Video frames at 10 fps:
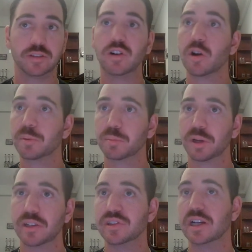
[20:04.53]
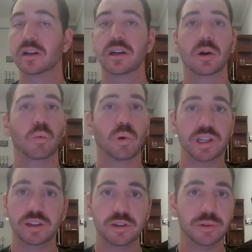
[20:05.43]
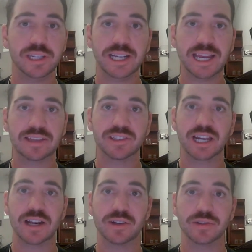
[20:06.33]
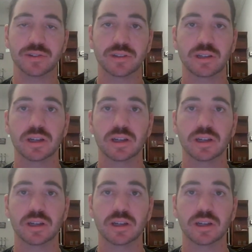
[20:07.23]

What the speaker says: if Harper plays there, what do you do with Nick Castellanos?